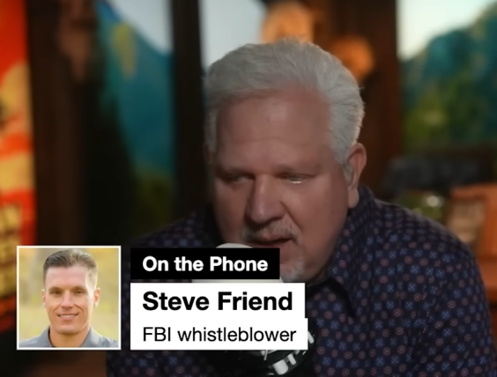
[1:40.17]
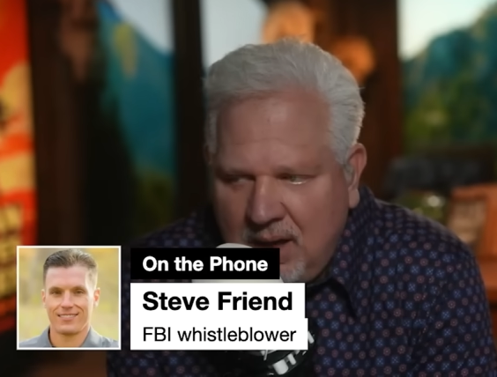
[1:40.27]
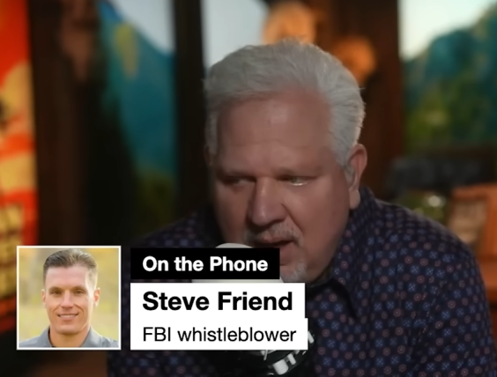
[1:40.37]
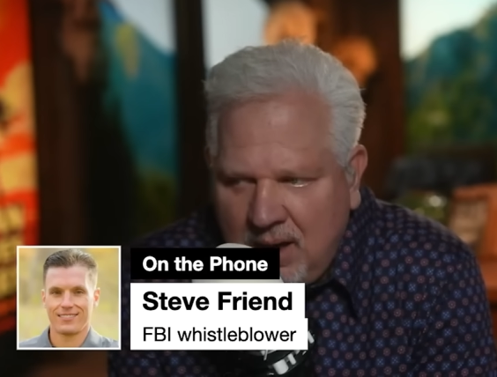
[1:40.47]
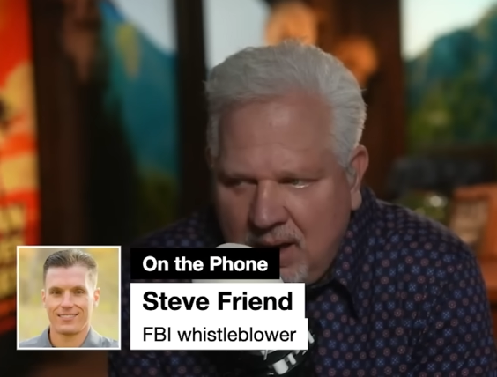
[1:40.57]

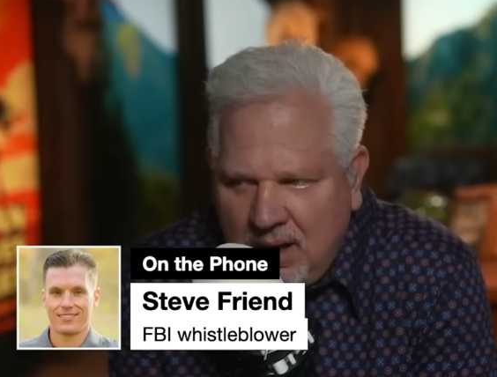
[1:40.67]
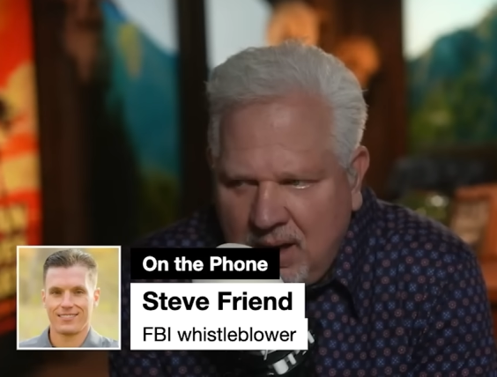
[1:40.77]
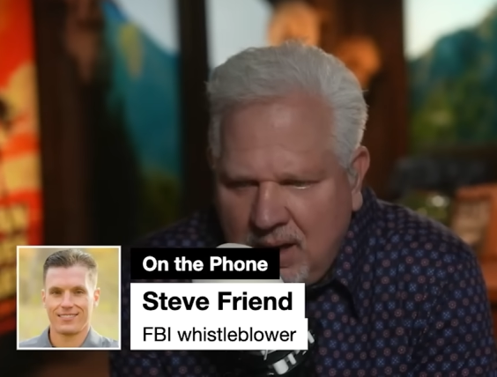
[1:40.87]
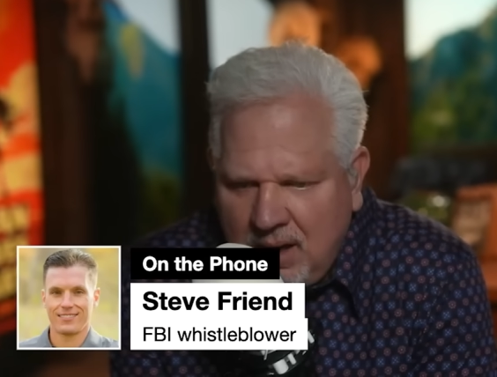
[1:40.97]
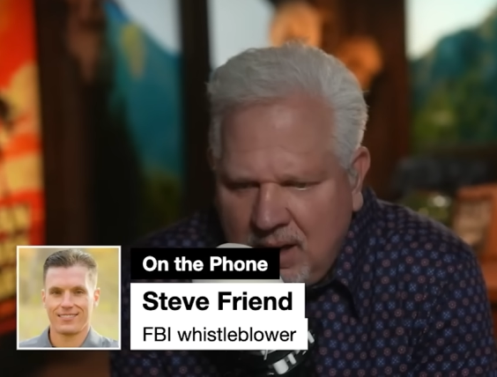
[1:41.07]

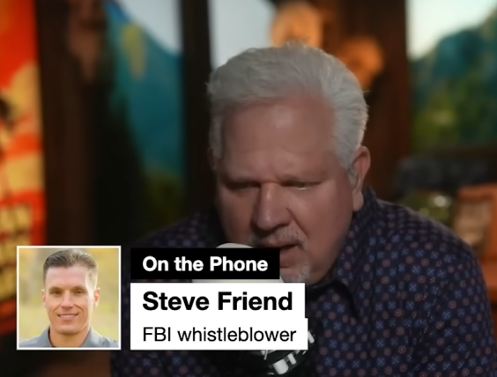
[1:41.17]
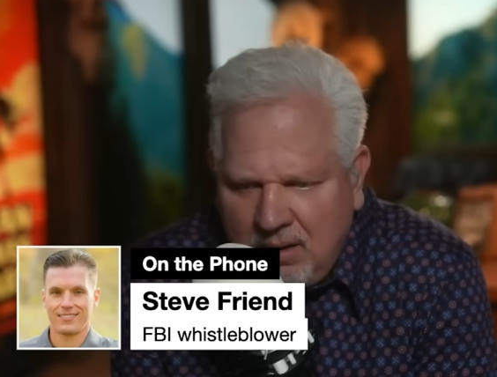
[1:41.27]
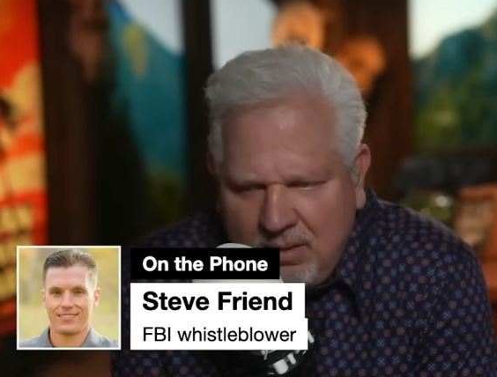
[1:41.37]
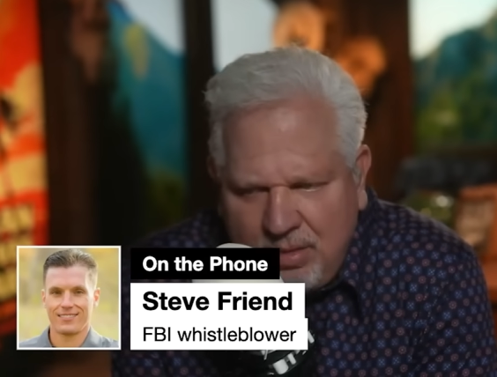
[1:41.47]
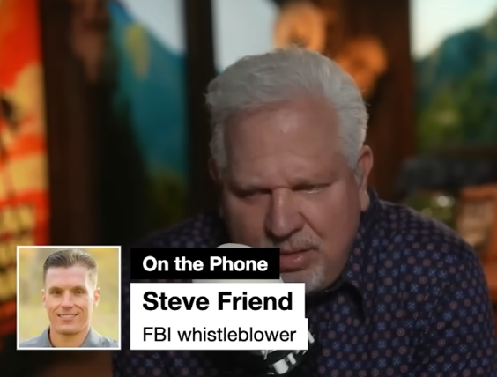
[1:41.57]
Speaker 1: That's
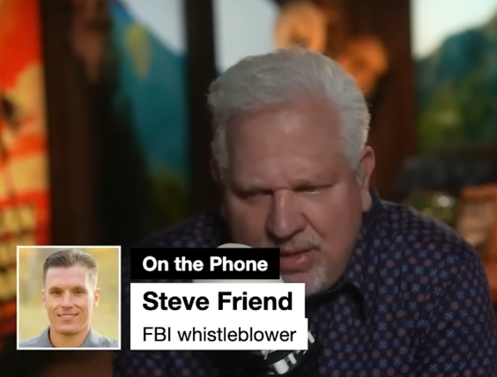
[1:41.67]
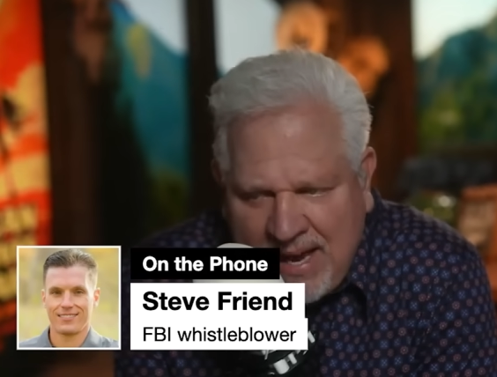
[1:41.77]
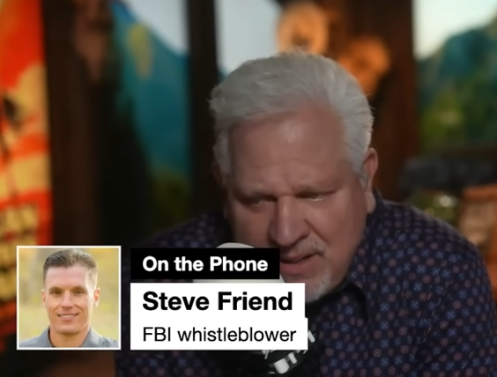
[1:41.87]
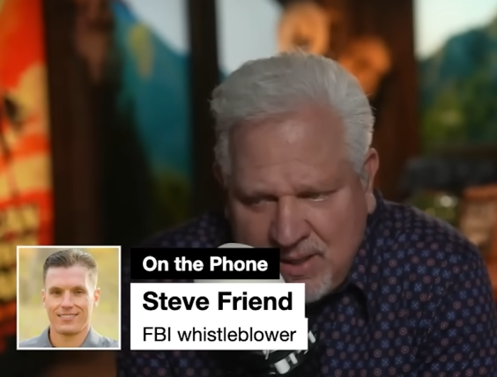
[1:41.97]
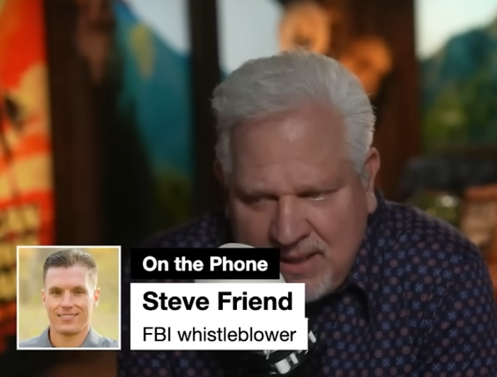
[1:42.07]

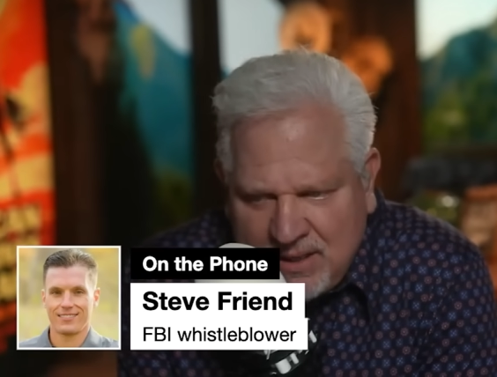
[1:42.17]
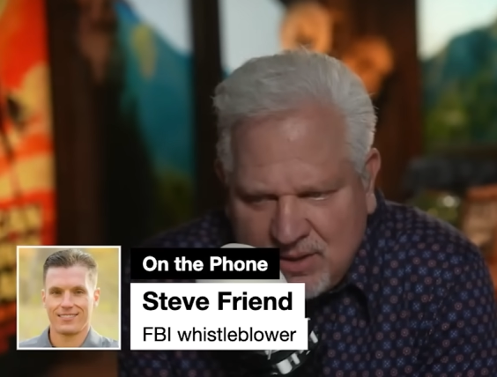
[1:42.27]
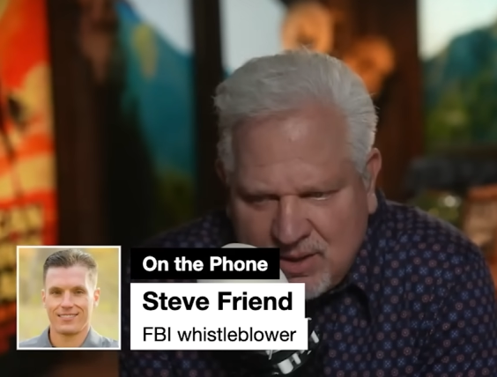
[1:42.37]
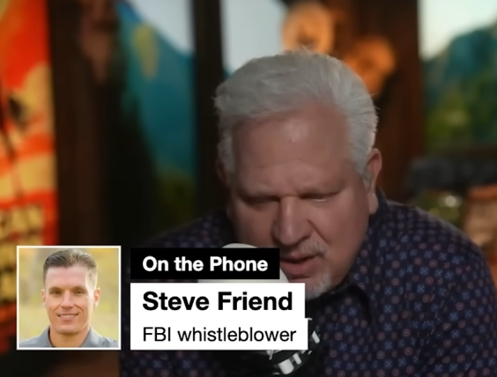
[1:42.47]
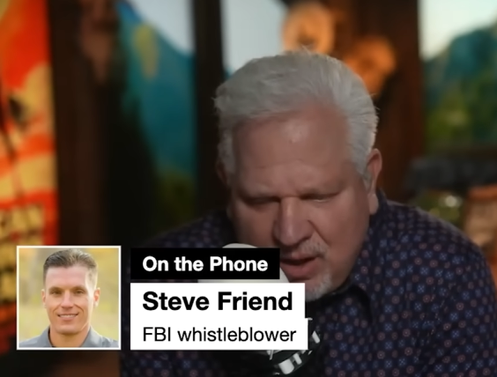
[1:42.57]

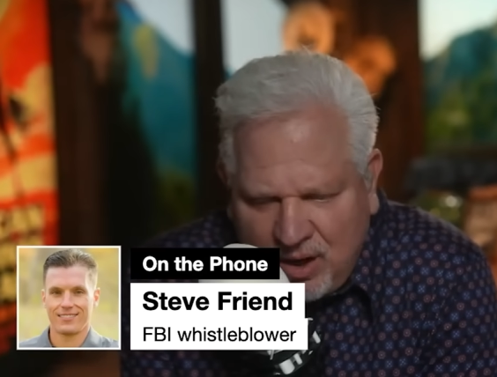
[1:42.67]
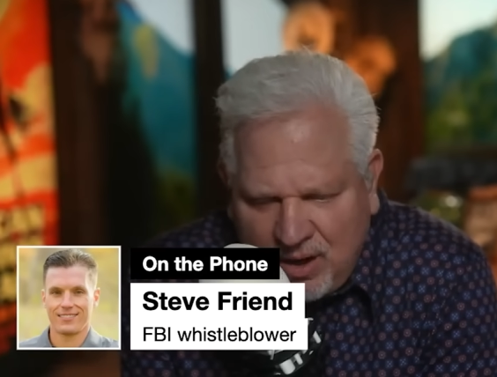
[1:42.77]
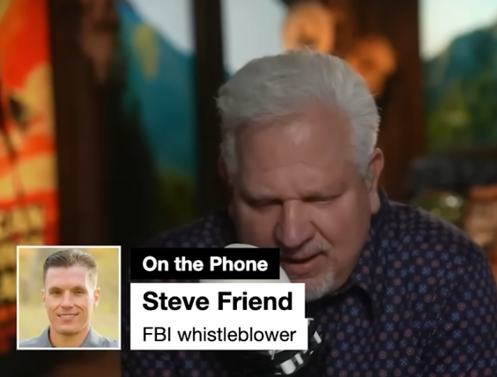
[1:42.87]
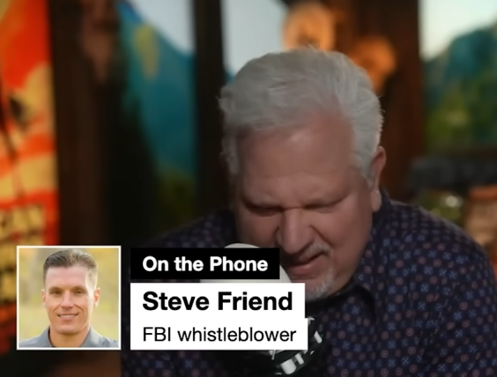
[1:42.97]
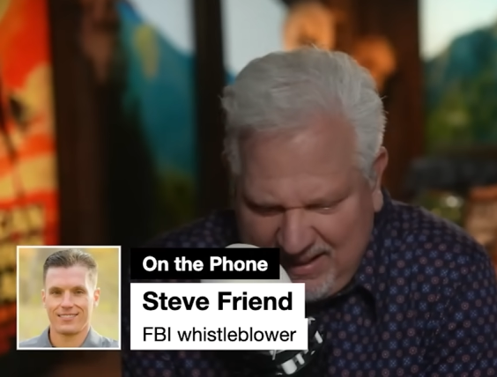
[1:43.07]
against the
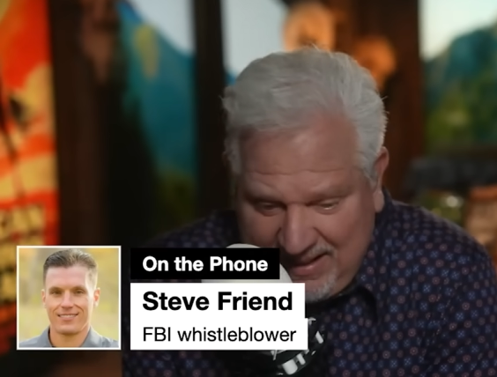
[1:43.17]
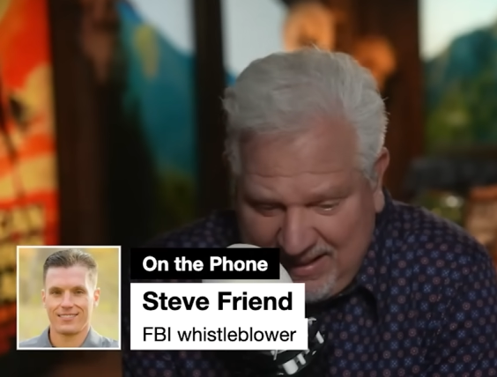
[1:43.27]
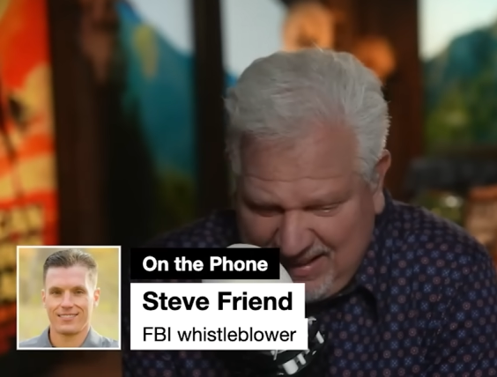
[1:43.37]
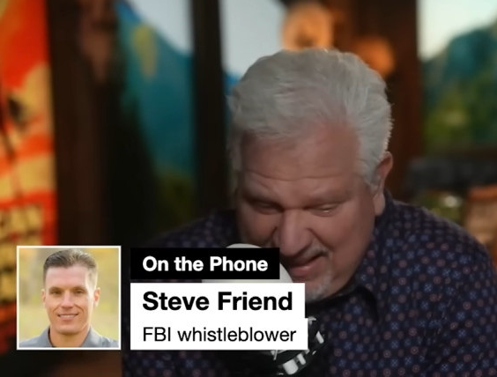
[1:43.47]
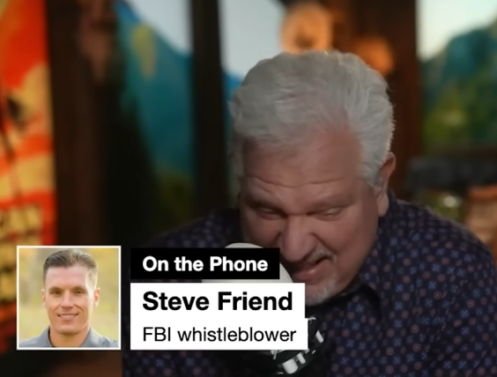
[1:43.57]
law,
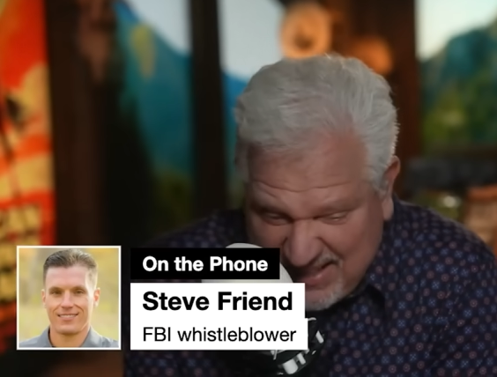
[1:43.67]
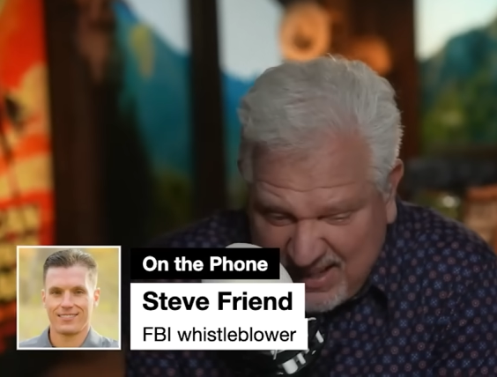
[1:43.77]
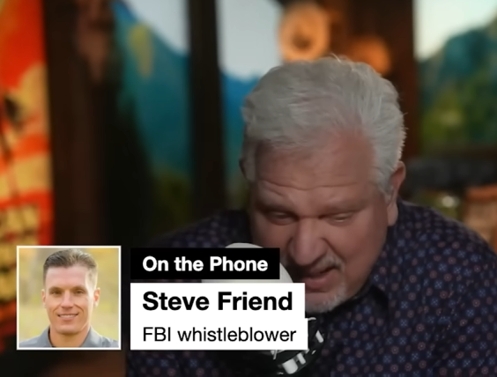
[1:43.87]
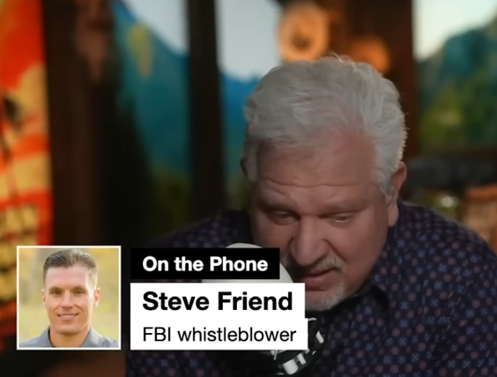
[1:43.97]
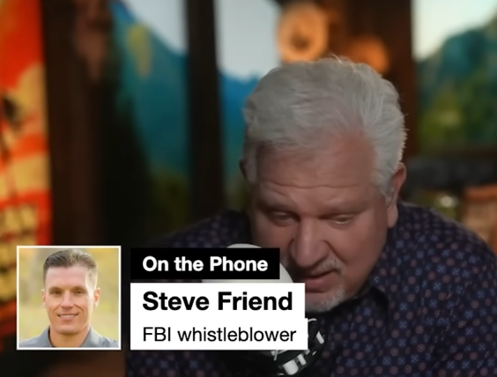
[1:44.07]

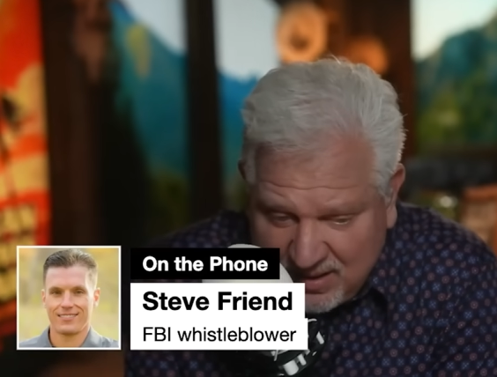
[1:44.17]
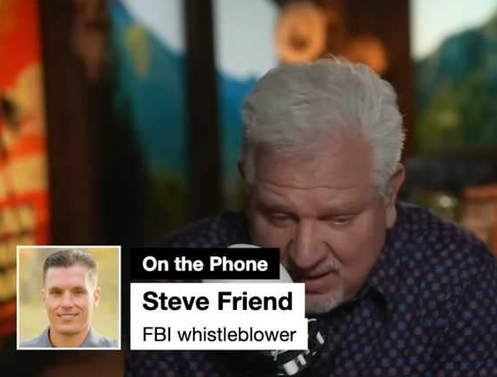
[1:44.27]
isn't it?